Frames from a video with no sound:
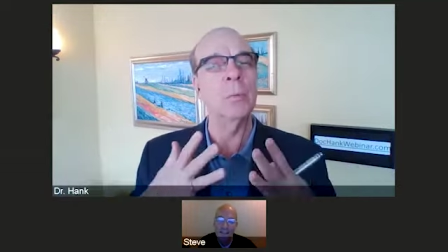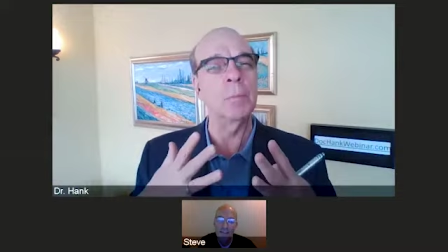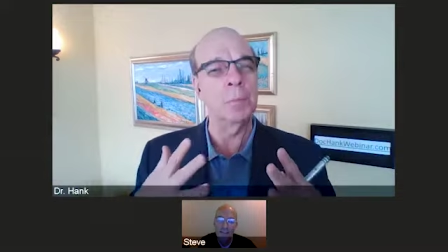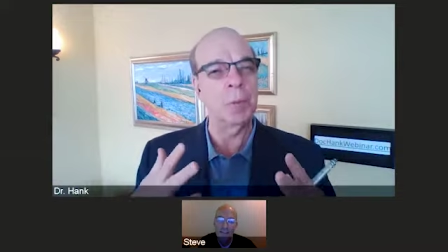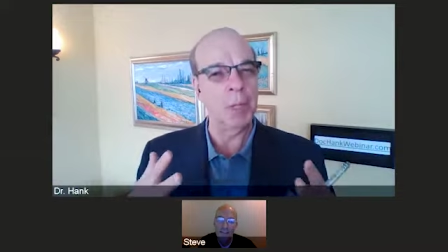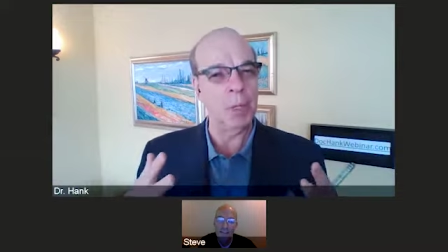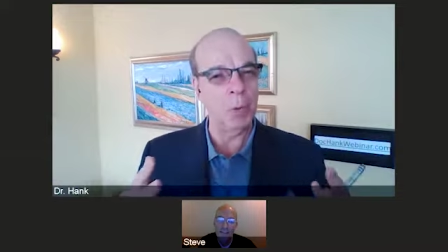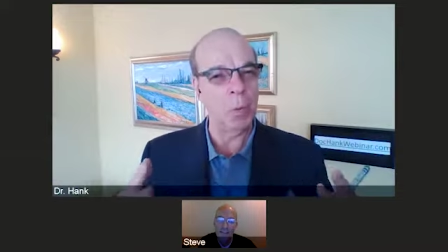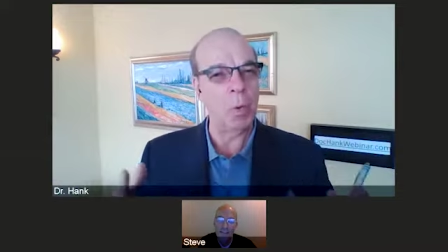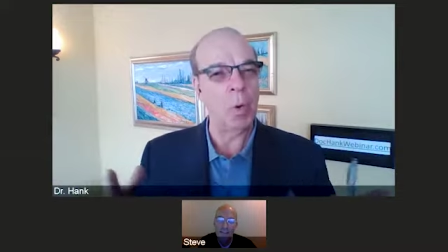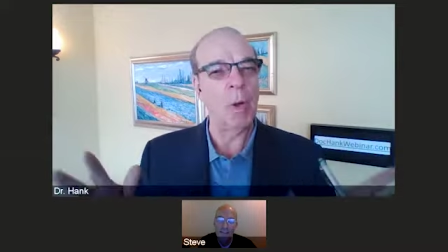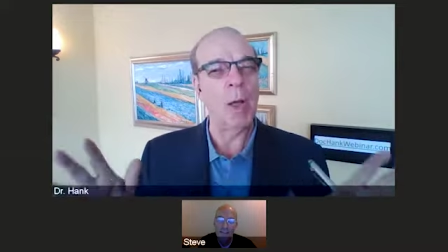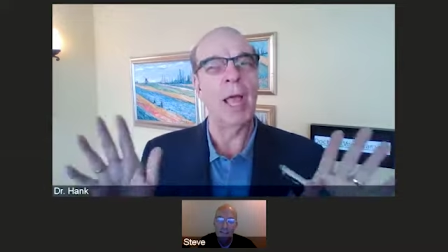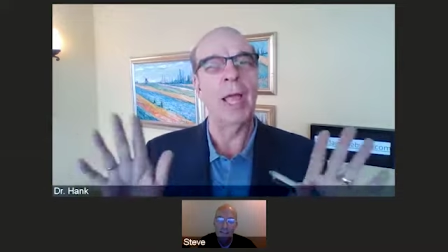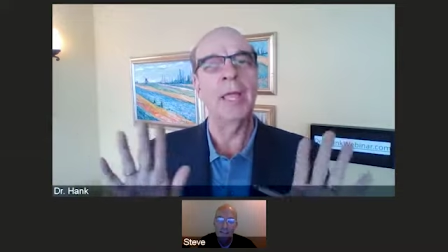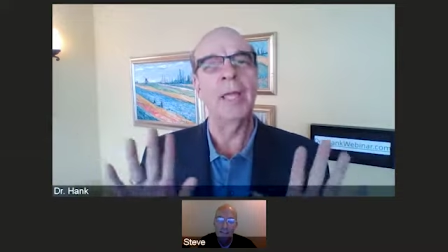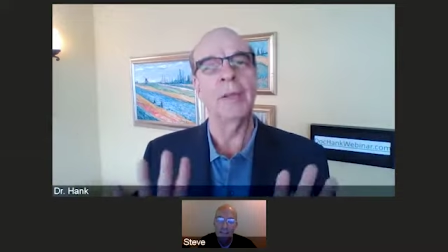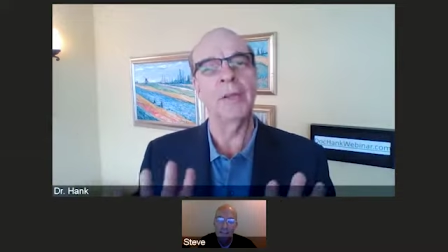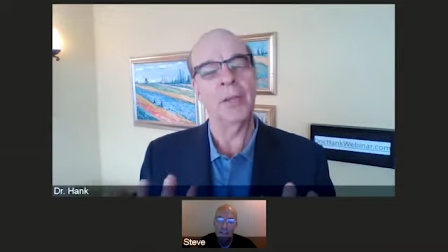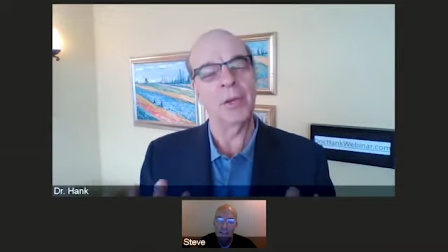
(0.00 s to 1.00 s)
be
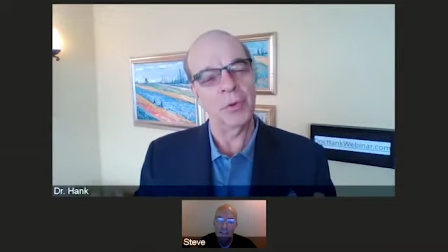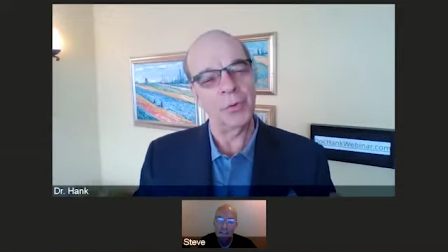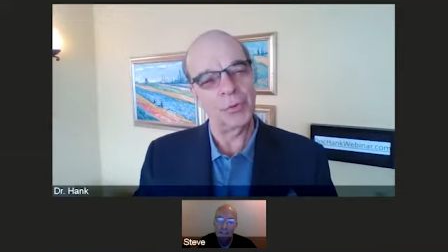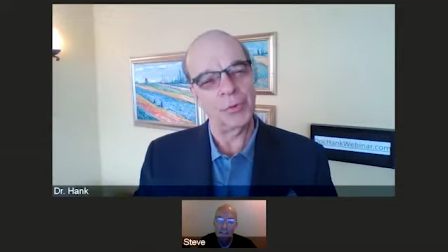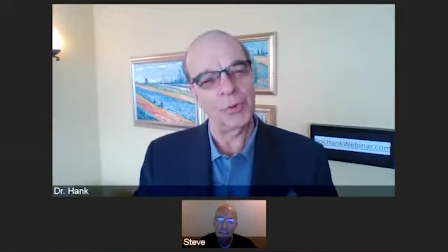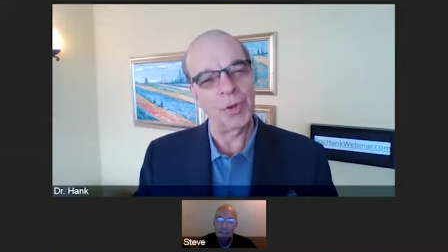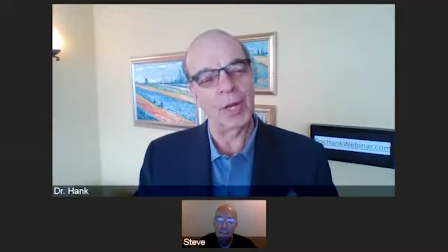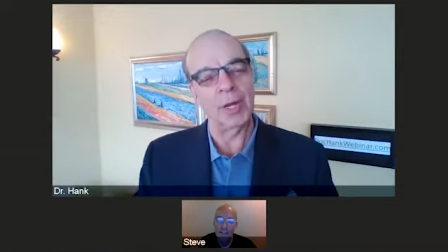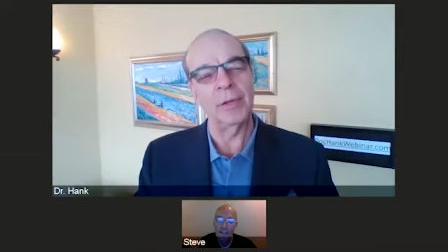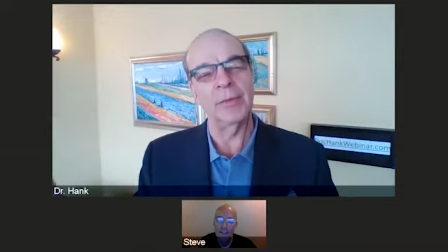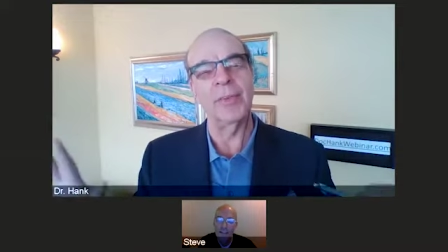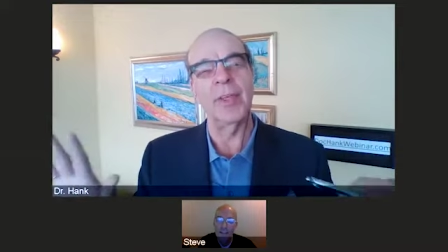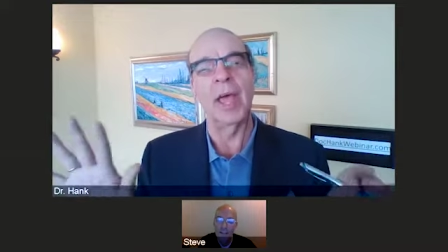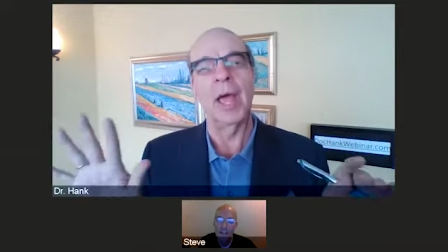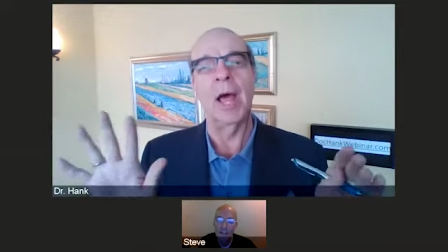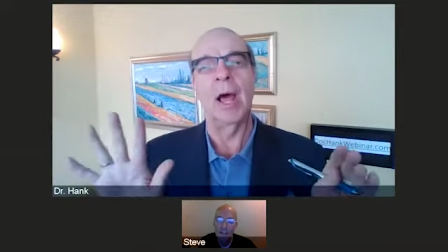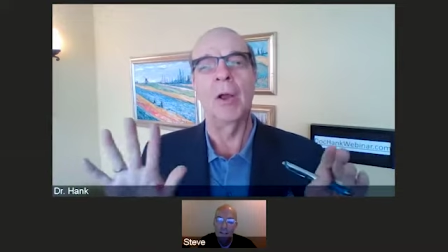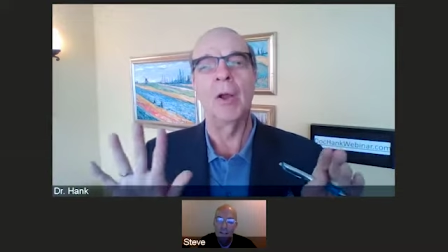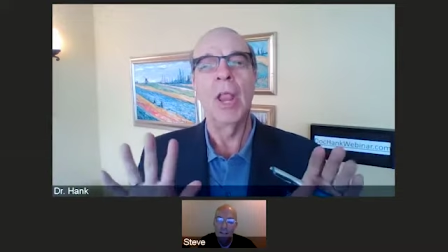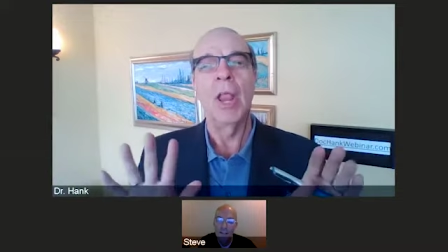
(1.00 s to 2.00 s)
quiet, you know, settle
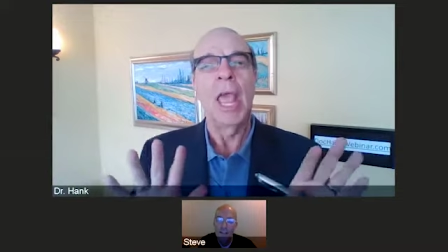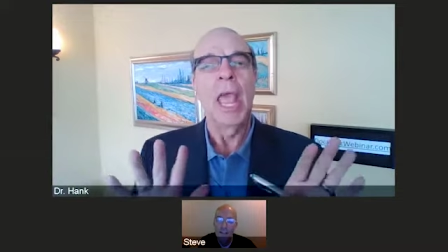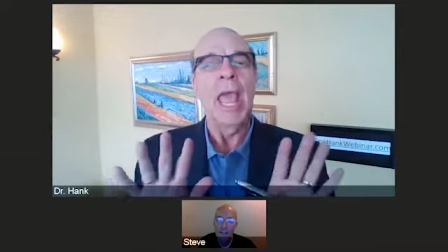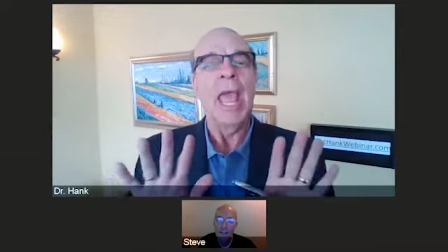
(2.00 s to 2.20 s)
down.